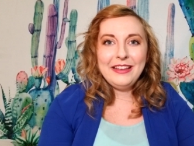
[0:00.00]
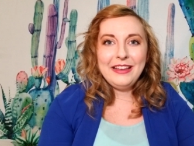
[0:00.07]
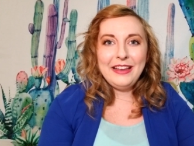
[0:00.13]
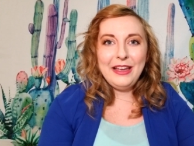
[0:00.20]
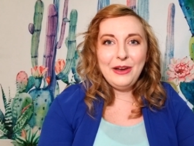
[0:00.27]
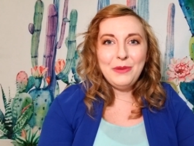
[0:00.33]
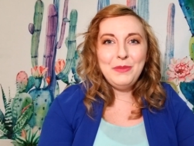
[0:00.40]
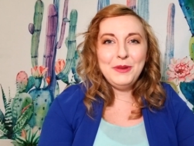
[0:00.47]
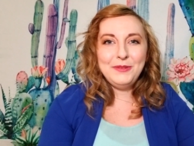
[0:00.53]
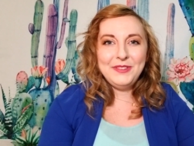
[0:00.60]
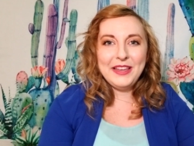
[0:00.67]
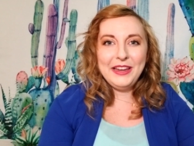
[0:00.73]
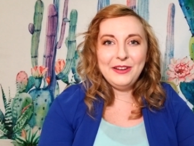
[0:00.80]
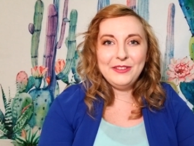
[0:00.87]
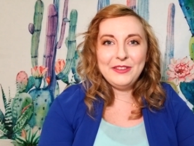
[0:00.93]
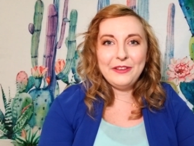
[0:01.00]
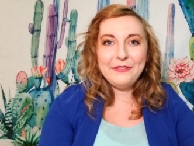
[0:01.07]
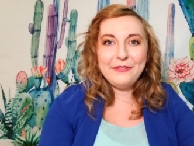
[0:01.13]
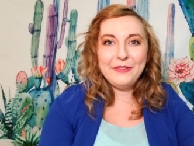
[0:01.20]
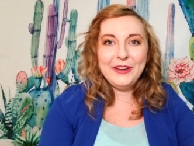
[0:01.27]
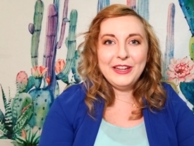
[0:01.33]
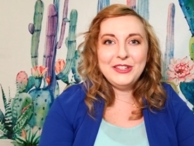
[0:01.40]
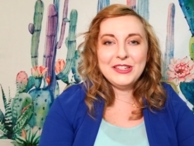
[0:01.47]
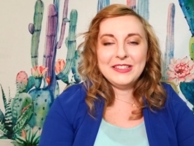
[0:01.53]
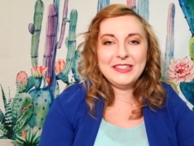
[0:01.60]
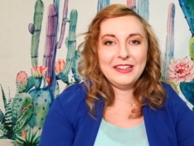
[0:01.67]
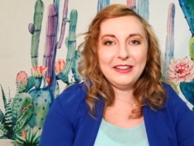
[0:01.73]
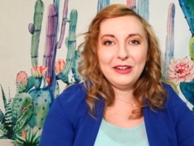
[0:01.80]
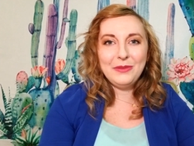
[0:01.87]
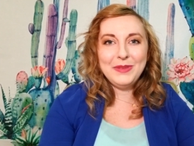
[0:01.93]
I hope you've set yourself free just a
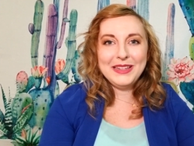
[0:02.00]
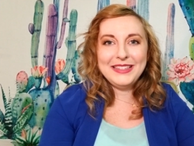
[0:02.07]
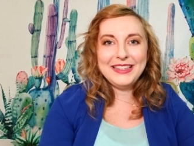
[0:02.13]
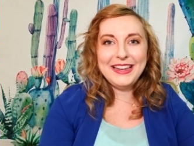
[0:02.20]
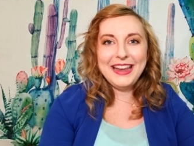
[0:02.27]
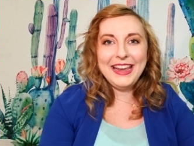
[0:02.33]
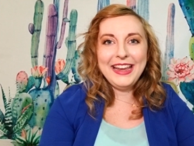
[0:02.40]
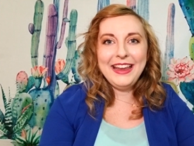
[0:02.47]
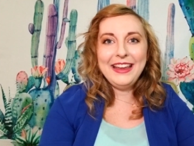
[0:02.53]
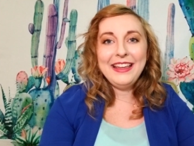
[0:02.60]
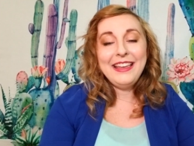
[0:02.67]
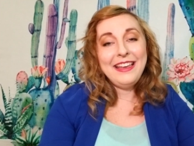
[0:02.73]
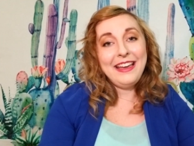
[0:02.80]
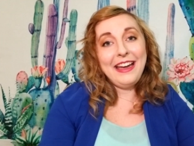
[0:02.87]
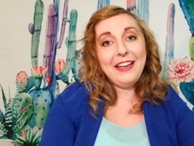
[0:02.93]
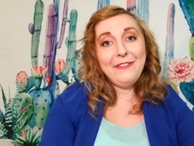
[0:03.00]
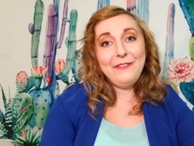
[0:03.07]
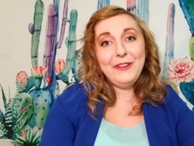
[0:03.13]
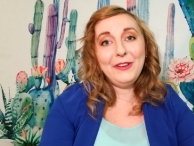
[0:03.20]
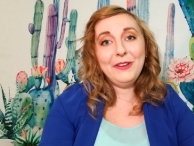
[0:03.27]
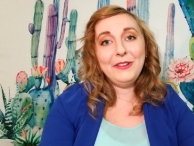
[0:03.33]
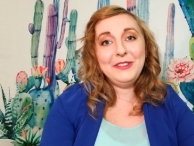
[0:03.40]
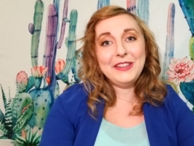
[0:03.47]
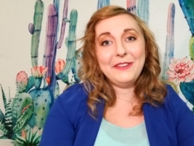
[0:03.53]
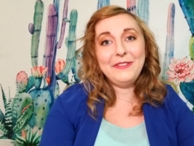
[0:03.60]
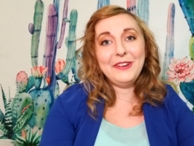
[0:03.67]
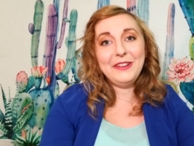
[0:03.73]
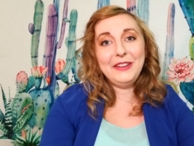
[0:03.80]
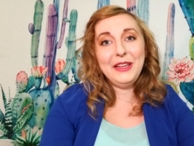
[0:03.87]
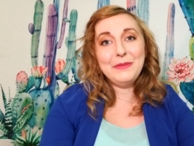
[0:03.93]
little bit today. I feel
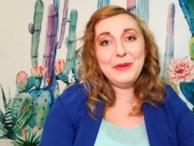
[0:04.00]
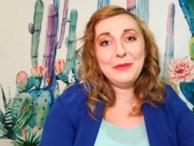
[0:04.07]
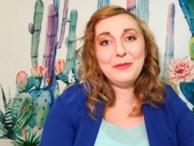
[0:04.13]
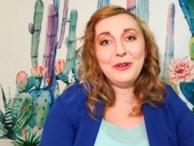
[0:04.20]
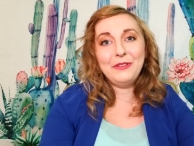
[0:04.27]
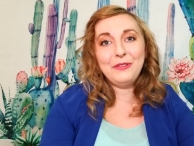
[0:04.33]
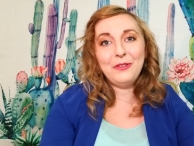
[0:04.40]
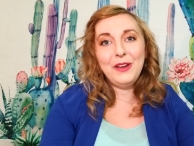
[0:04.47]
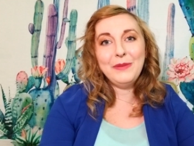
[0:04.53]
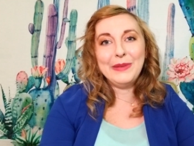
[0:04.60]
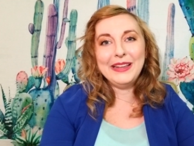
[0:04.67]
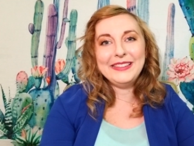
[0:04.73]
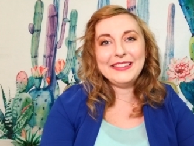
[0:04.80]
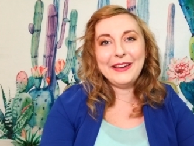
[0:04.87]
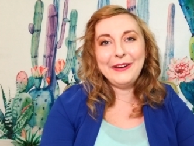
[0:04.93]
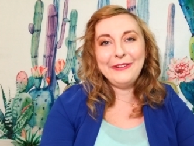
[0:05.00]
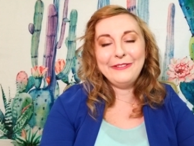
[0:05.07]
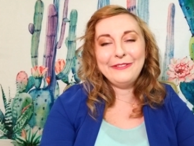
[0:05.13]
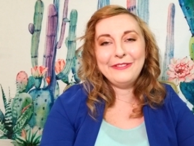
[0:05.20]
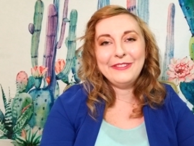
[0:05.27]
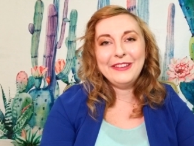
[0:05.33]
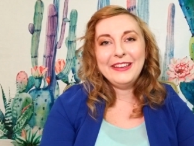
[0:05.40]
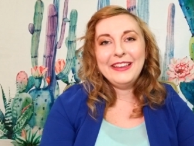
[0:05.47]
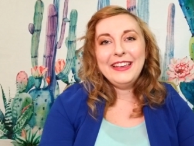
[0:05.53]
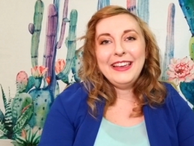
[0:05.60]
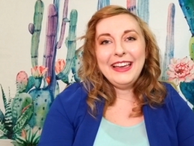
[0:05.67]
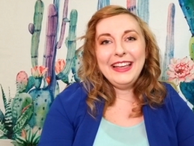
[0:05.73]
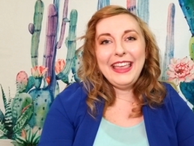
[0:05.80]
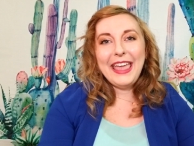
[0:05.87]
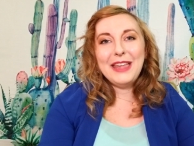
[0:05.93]
definitely a bit more free myself.
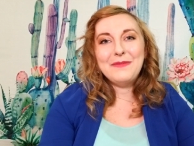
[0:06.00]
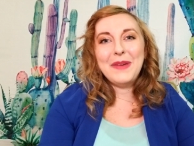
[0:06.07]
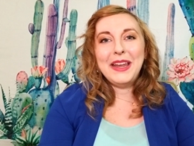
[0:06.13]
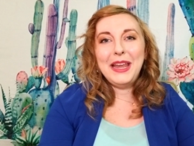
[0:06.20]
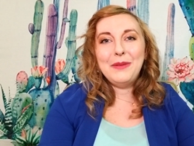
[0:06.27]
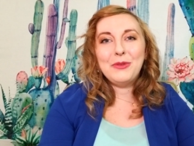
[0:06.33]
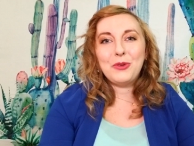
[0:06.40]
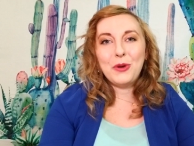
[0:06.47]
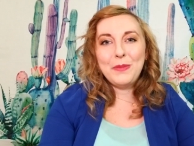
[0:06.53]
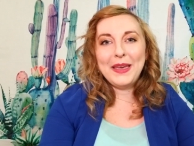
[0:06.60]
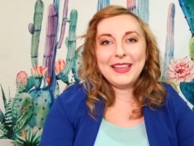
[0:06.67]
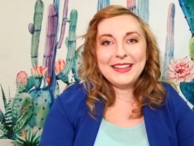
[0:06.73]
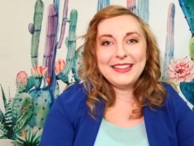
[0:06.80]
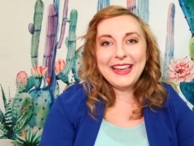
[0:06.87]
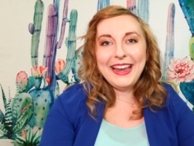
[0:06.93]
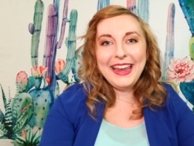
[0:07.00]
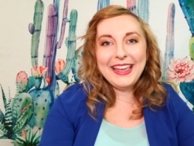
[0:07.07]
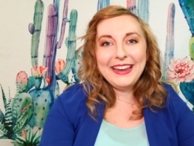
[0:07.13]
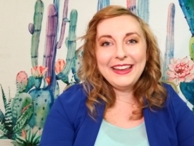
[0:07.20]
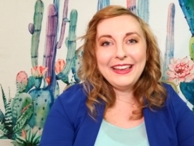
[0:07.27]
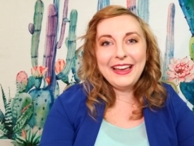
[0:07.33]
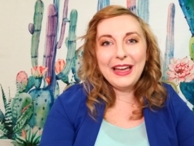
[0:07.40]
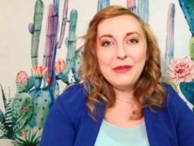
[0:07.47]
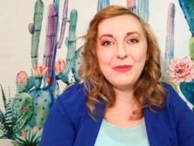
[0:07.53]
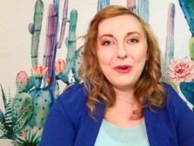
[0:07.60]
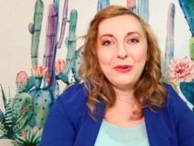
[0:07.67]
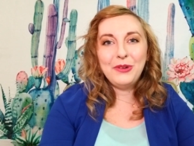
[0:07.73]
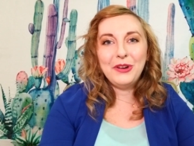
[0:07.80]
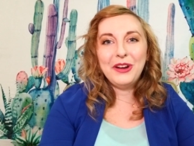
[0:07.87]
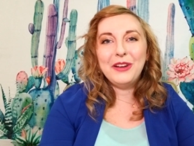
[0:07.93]
Again, my name's Rebecca Diana. I'm
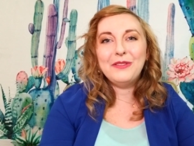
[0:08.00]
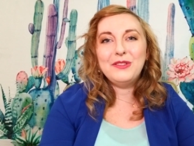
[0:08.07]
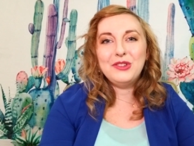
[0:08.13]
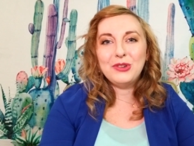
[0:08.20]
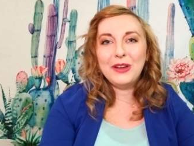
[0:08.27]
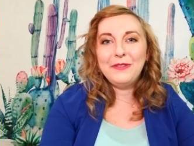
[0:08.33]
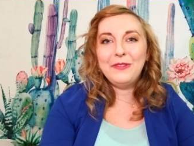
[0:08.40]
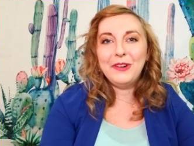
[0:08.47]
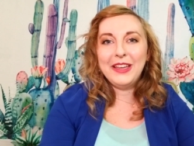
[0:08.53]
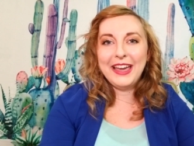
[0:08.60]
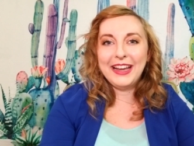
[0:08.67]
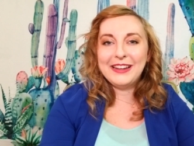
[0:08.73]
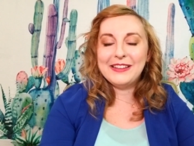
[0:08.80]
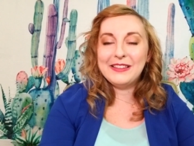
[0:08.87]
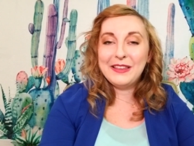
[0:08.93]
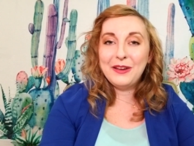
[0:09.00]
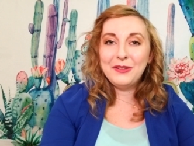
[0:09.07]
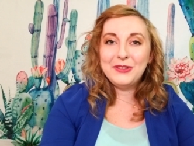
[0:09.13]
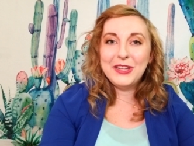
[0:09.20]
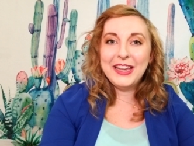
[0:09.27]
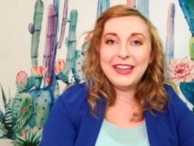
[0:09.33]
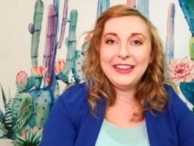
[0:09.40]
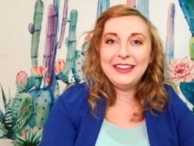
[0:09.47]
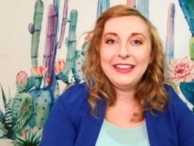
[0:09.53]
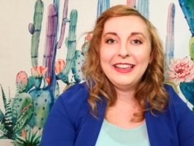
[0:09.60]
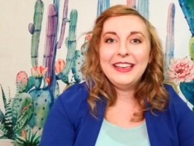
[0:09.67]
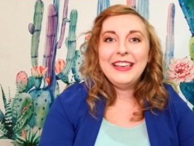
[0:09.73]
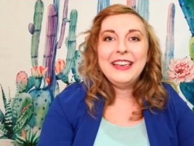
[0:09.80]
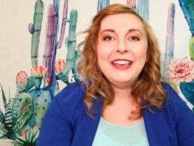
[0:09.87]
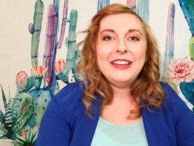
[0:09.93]
owner of Joyful Cactus Coaching.
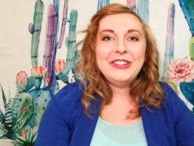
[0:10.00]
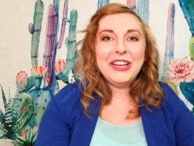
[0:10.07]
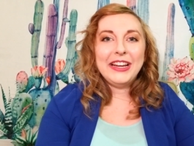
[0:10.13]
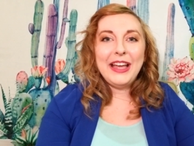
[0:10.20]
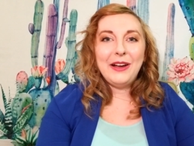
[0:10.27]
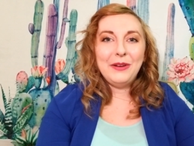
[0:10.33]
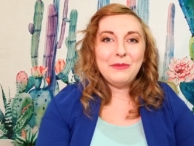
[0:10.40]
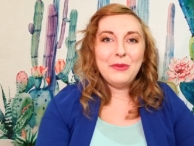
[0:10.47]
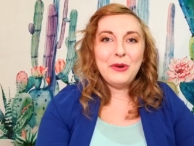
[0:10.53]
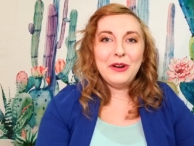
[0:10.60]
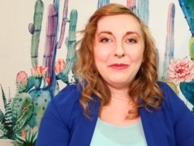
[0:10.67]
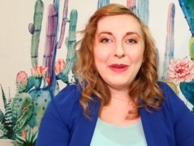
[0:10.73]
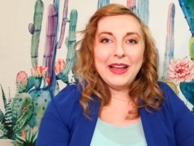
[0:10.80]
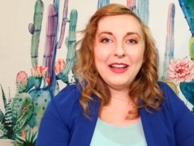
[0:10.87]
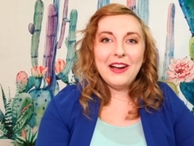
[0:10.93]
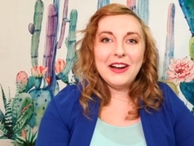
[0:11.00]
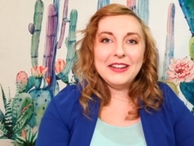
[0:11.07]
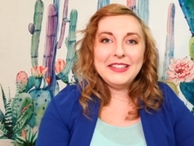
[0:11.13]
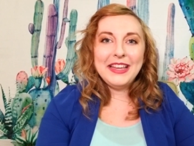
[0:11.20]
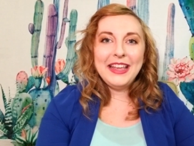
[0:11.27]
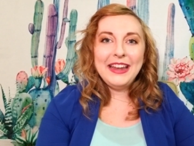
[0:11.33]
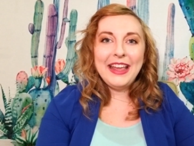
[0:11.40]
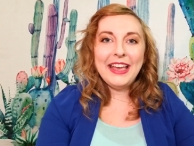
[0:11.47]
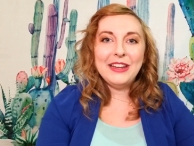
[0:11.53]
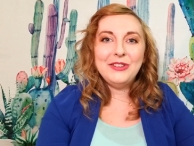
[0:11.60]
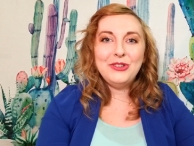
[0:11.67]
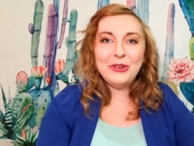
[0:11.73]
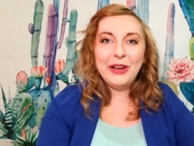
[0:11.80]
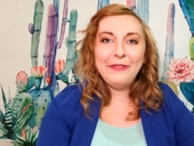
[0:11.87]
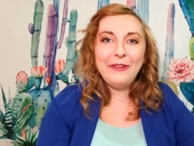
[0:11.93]
Check out more of my content at
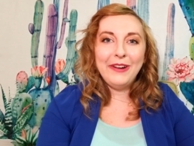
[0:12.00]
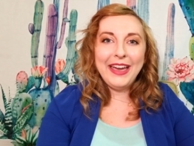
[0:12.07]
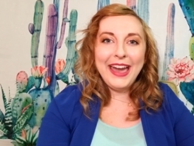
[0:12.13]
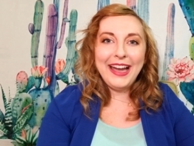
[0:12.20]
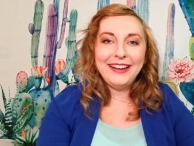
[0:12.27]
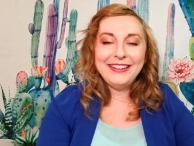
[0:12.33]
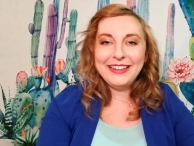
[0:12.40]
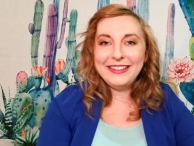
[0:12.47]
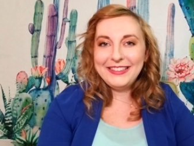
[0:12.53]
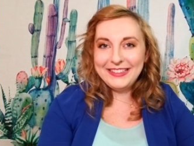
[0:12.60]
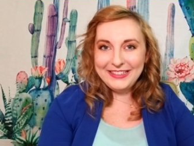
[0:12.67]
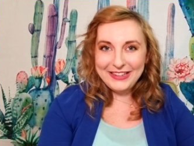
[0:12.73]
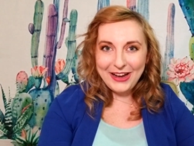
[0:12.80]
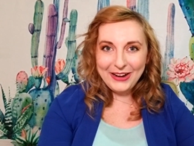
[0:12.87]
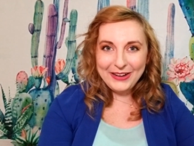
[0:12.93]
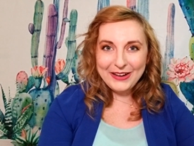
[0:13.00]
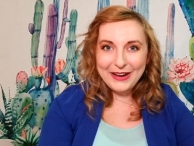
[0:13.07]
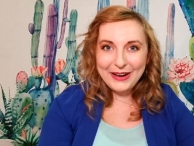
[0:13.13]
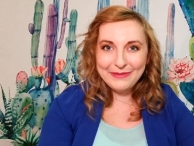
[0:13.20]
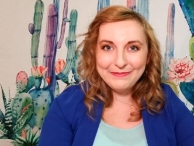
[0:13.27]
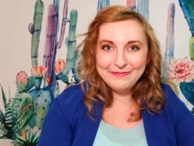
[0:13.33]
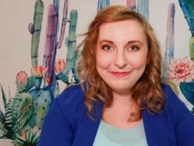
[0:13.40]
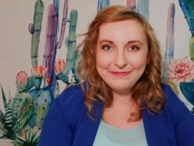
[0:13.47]
joyfulcactus.com.